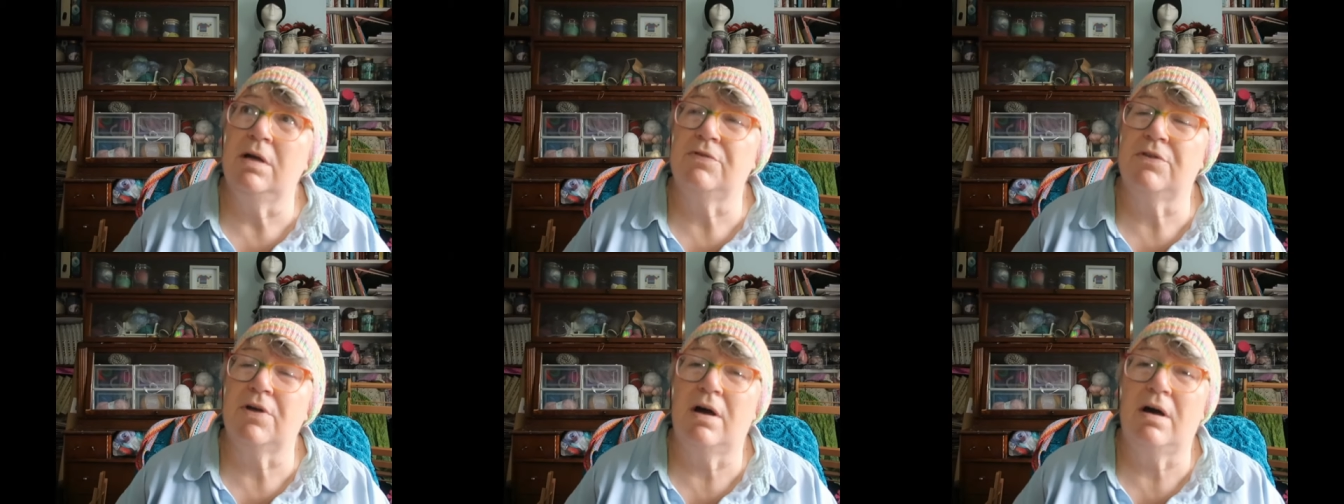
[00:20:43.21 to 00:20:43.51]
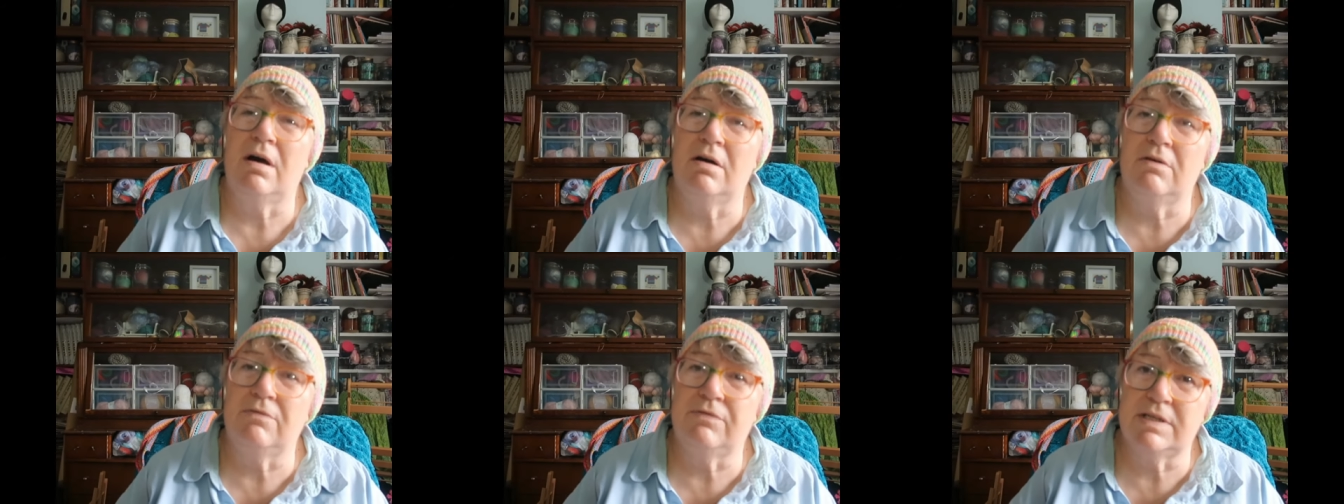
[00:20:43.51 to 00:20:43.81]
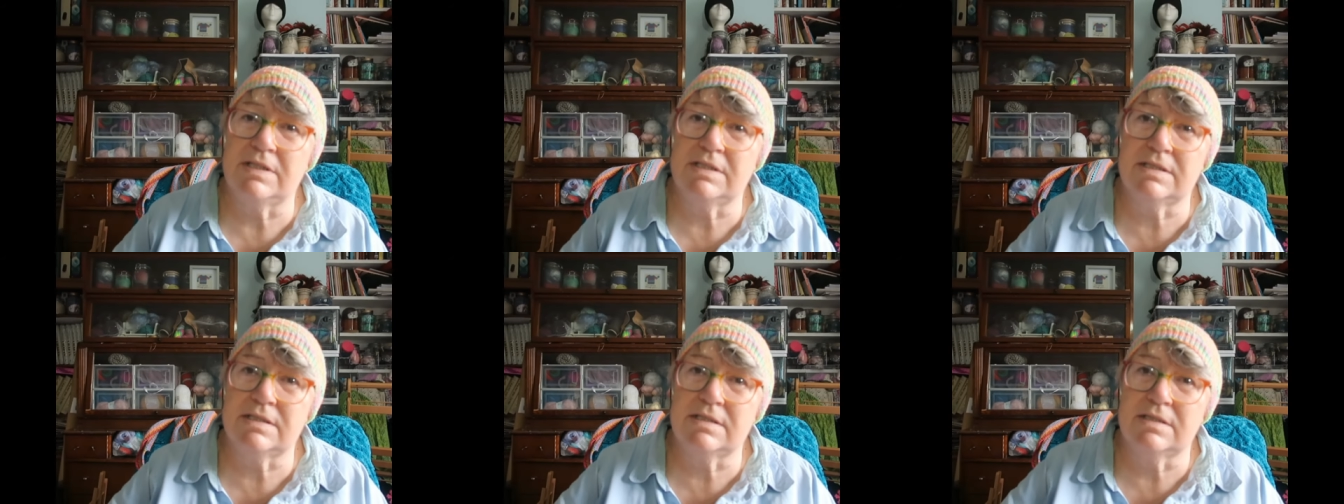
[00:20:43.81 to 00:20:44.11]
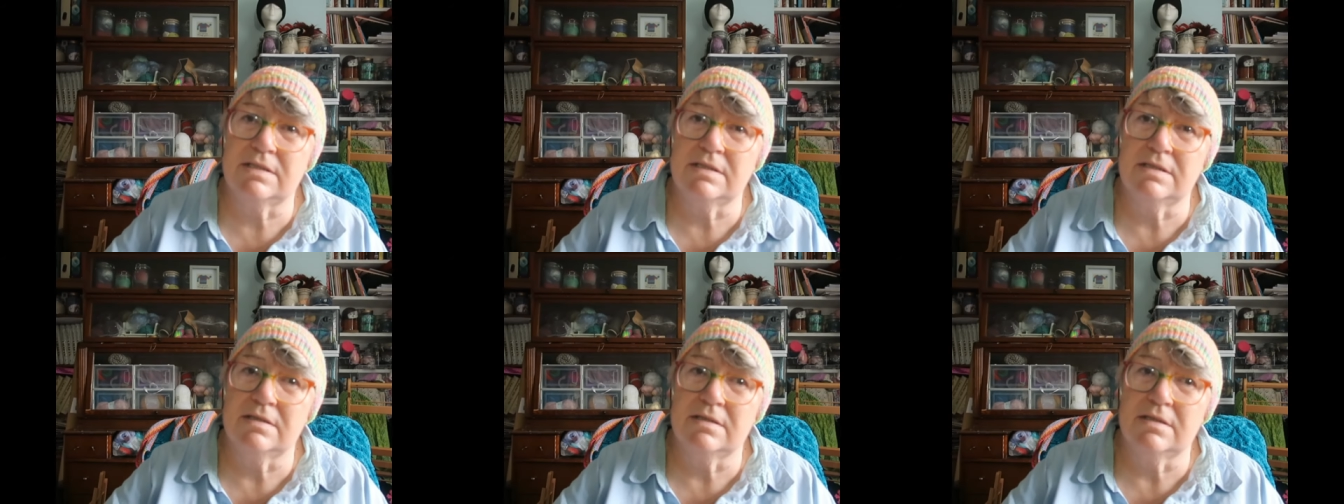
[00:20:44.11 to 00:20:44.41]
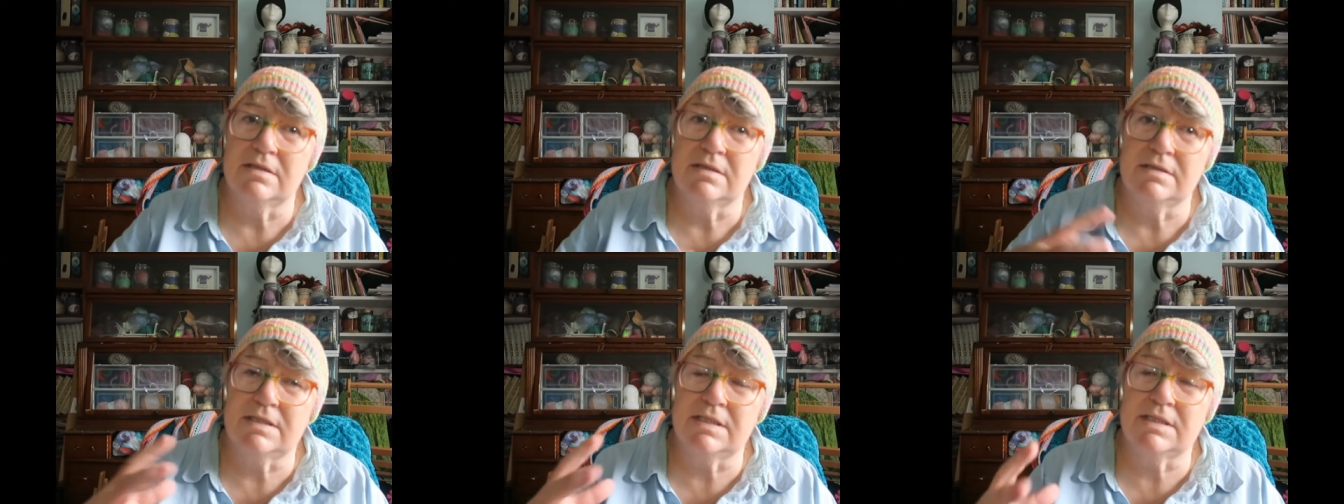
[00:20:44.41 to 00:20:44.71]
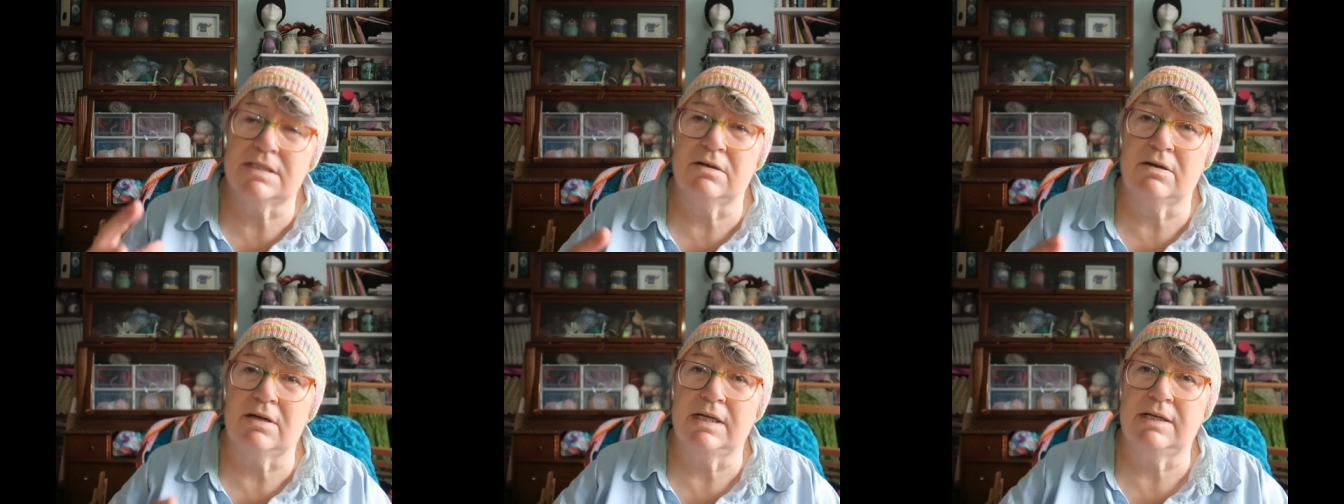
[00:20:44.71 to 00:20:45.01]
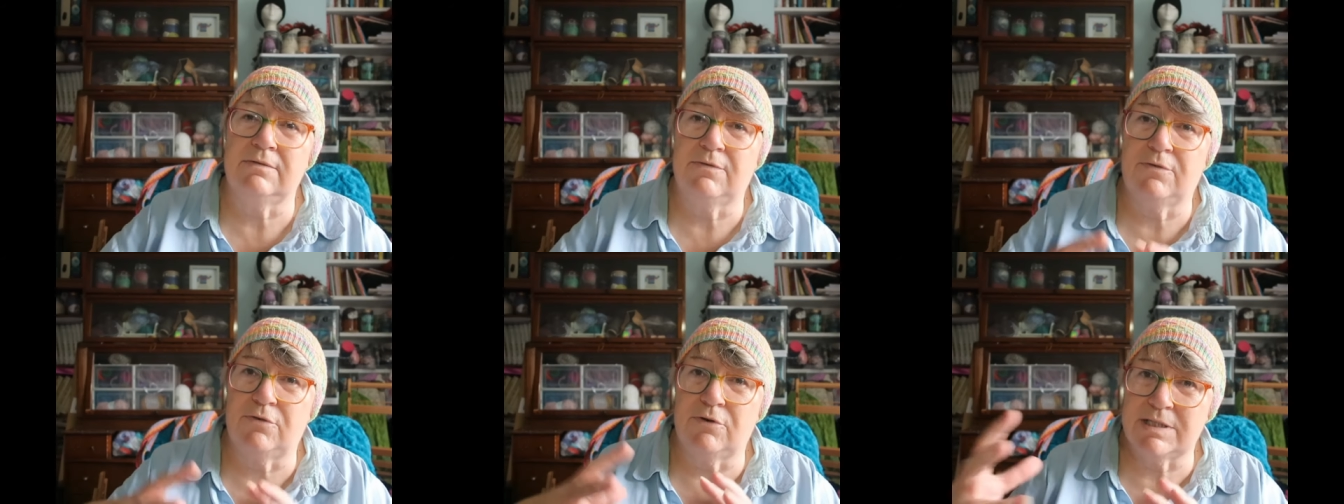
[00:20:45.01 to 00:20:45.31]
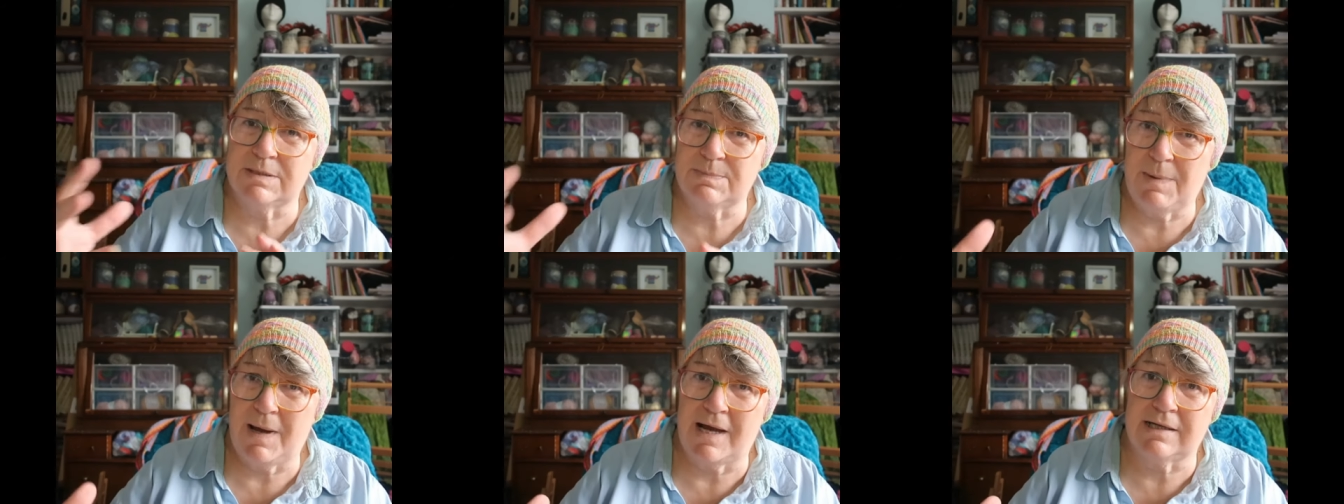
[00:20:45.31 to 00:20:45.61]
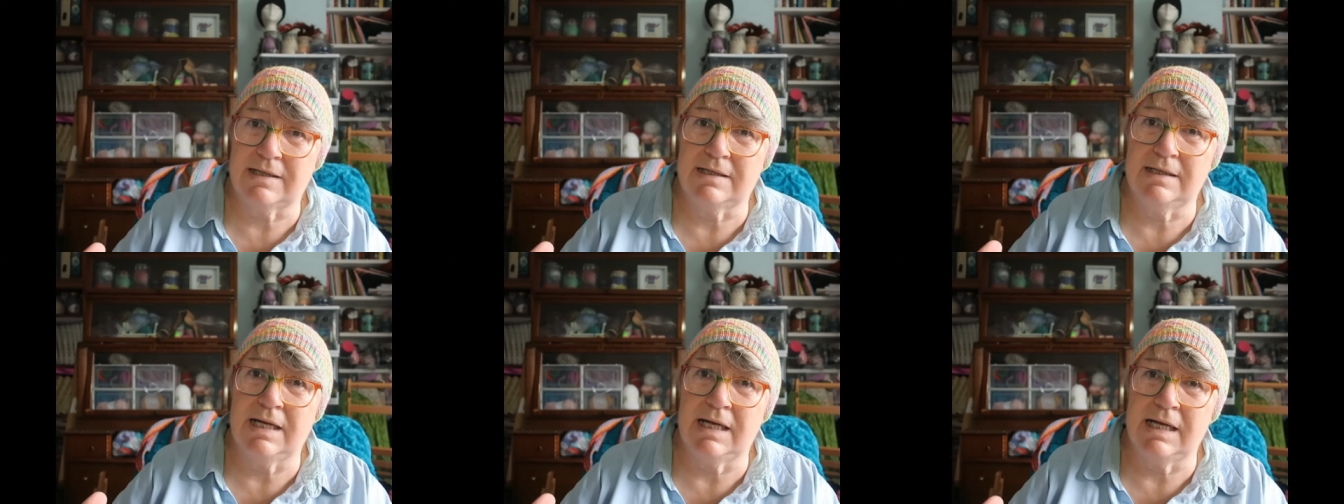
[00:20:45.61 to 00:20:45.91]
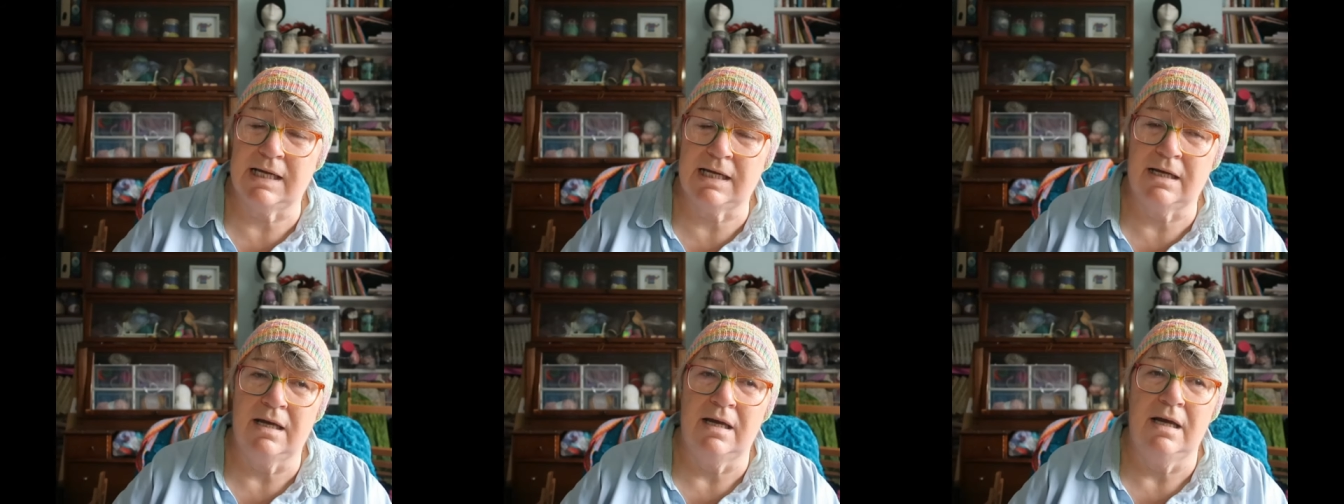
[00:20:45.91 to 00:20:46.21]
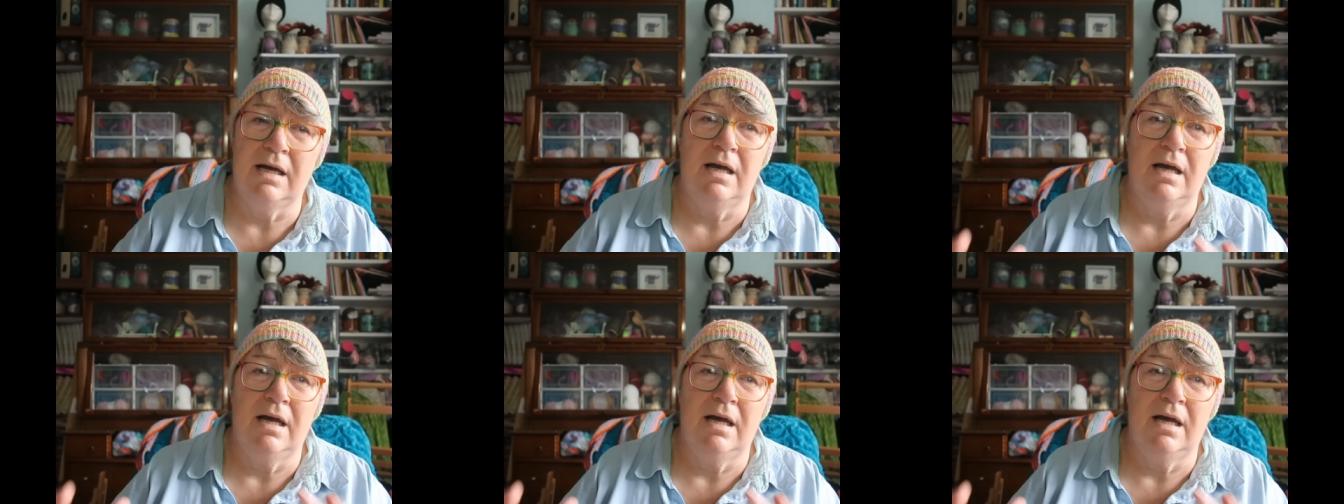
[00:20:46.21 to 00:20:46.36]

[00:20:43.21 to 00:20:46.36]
the Harvest design for its patterning.